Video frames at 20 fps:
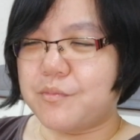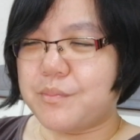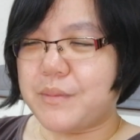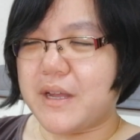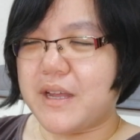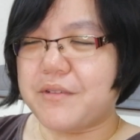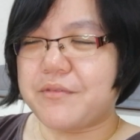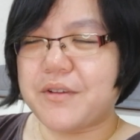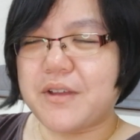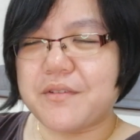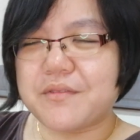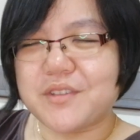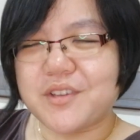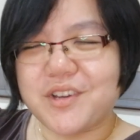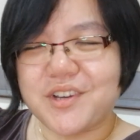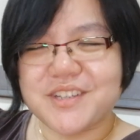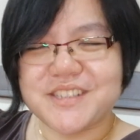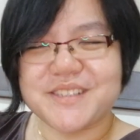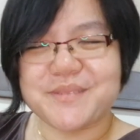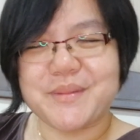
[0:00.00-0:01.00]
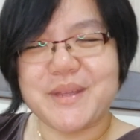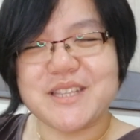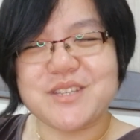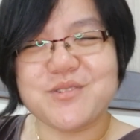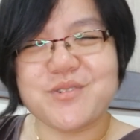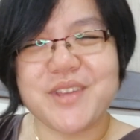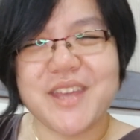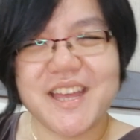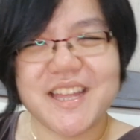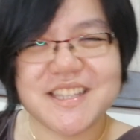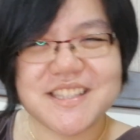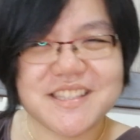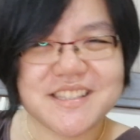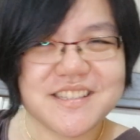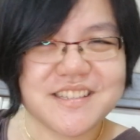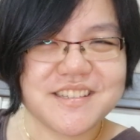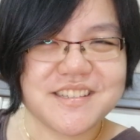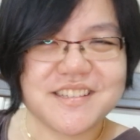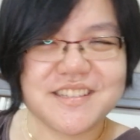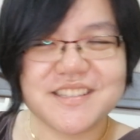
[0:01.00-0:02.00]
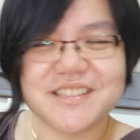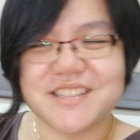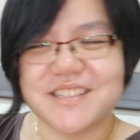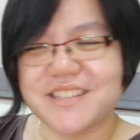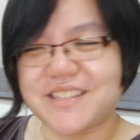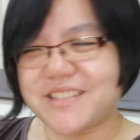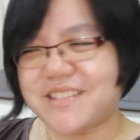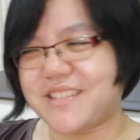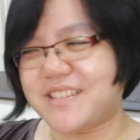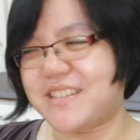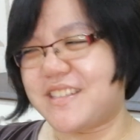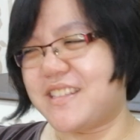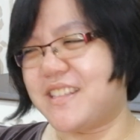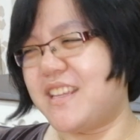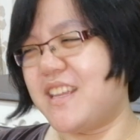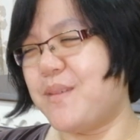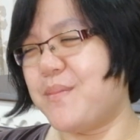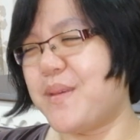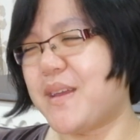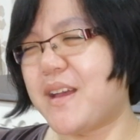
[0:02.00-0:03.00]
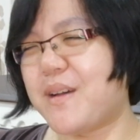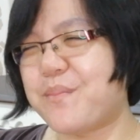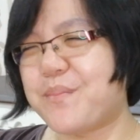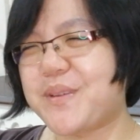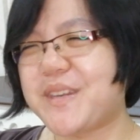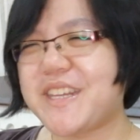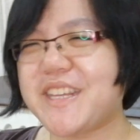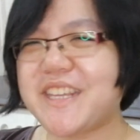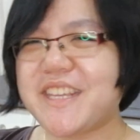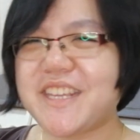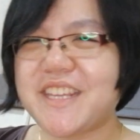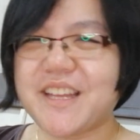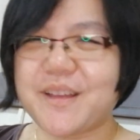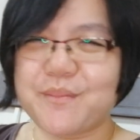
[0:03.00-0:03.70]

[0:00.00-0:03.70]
my 5 dogs and my 2 cats to keep me company.